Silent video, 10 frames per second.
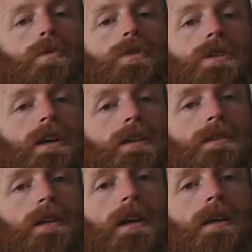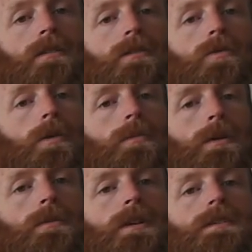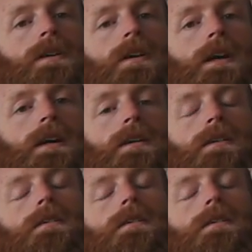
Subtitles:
mortality, when people are dying,